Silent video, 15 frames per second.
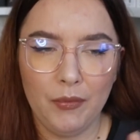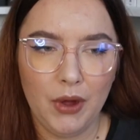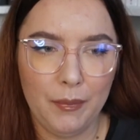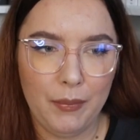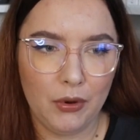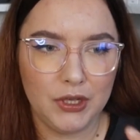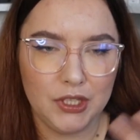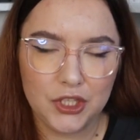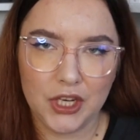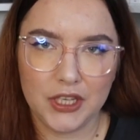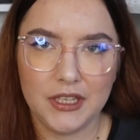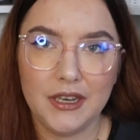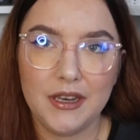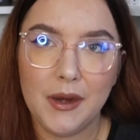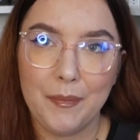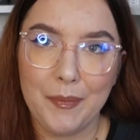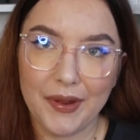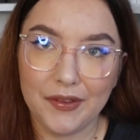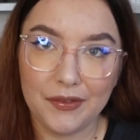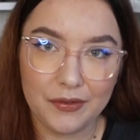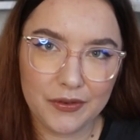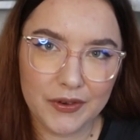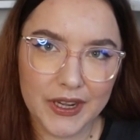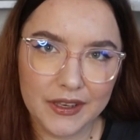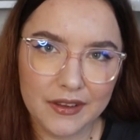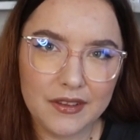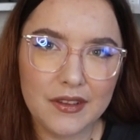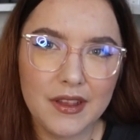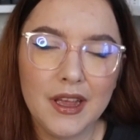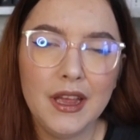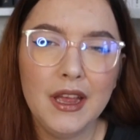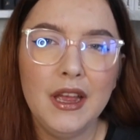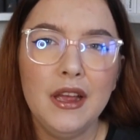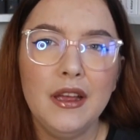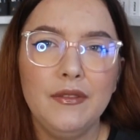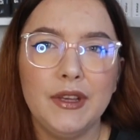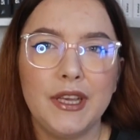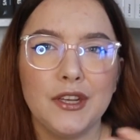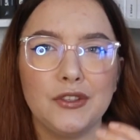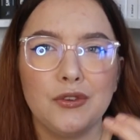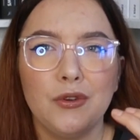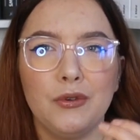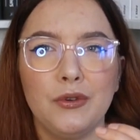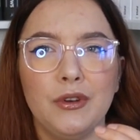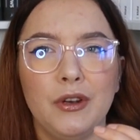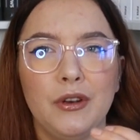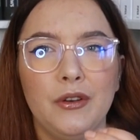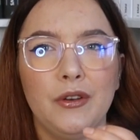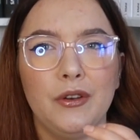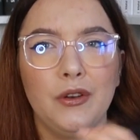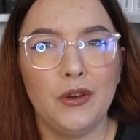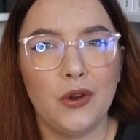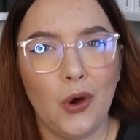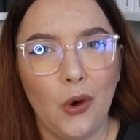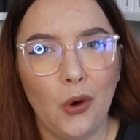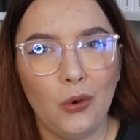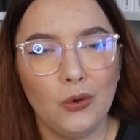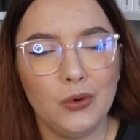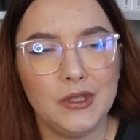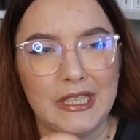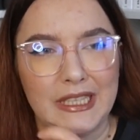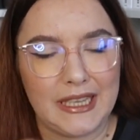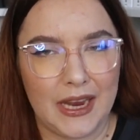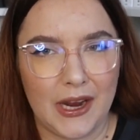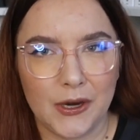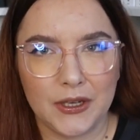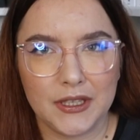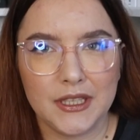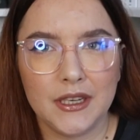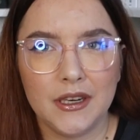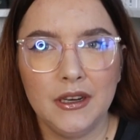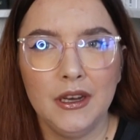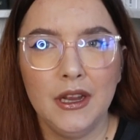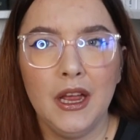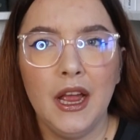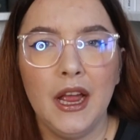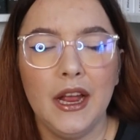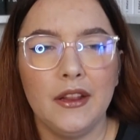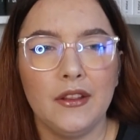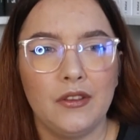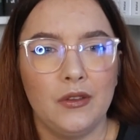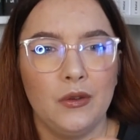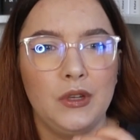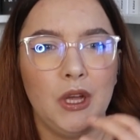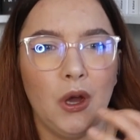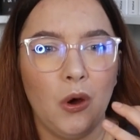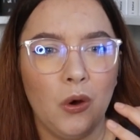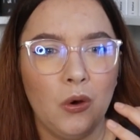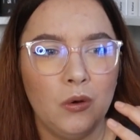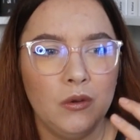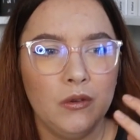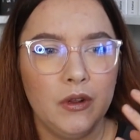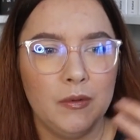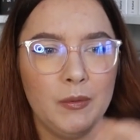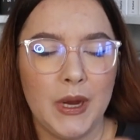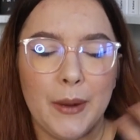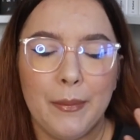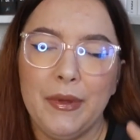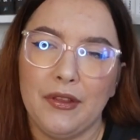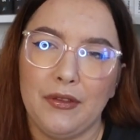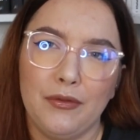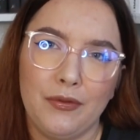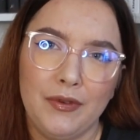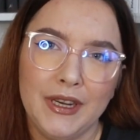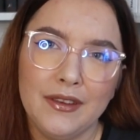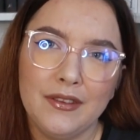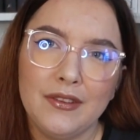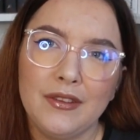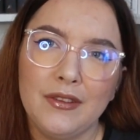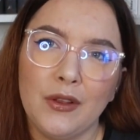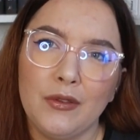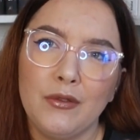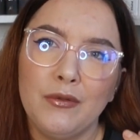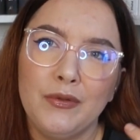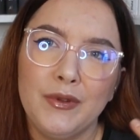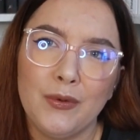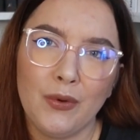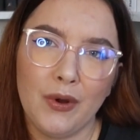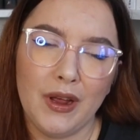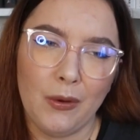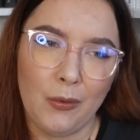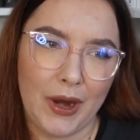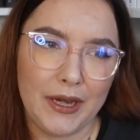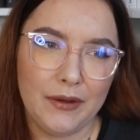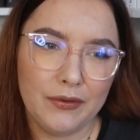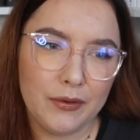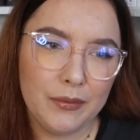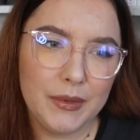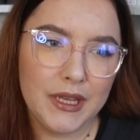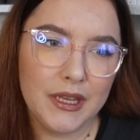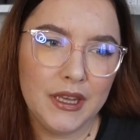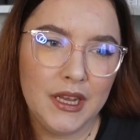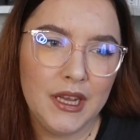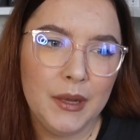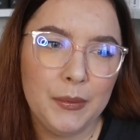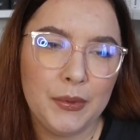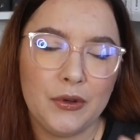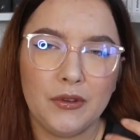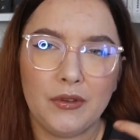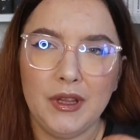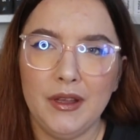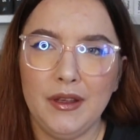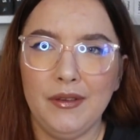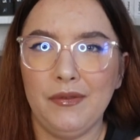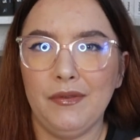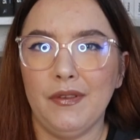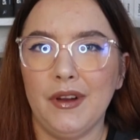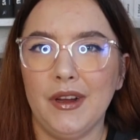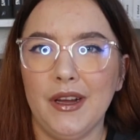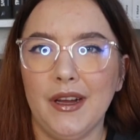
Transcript: about each other that they're best friends, we get to know the character. And so the whole we are best friends doesn't feel right for me, because if